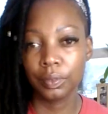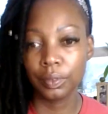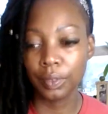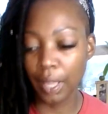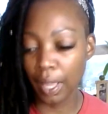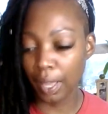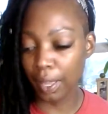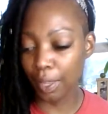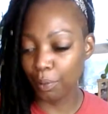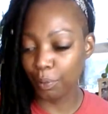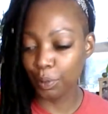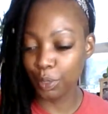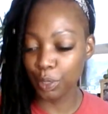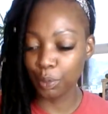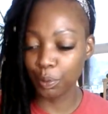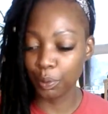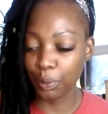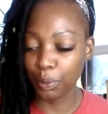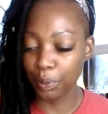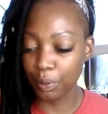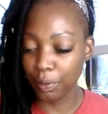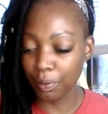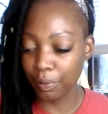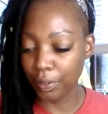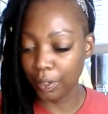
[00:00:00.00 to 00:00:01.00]
Hey, what's
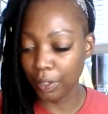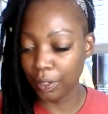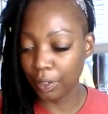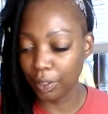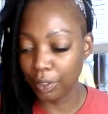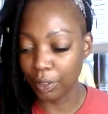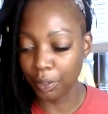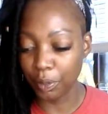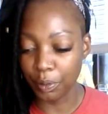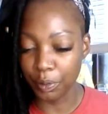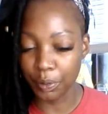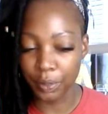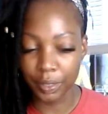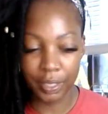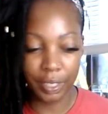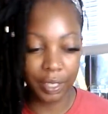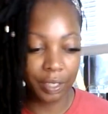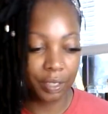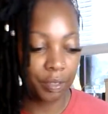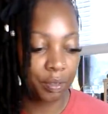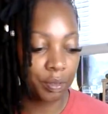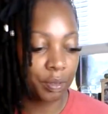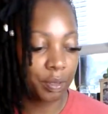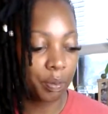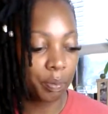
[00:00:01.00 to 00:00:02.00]
going on, Virgos?
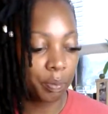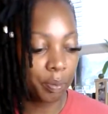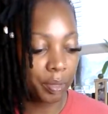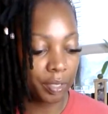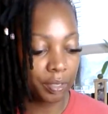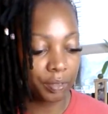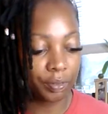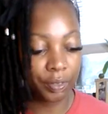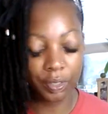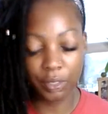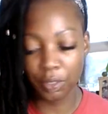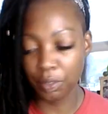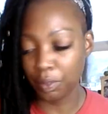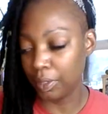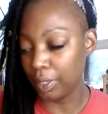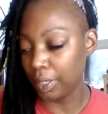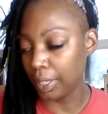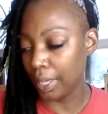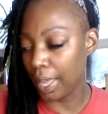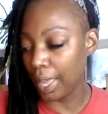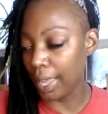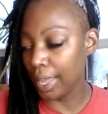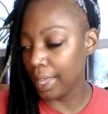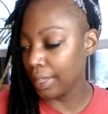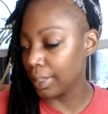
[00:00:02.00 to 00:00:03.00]
Thank you so much for tuning
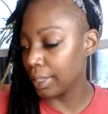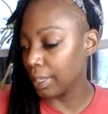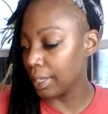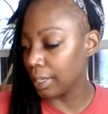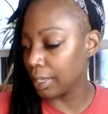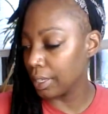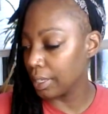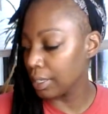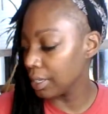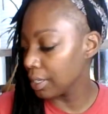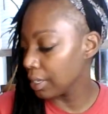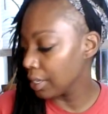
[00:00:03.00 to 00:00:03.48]
in.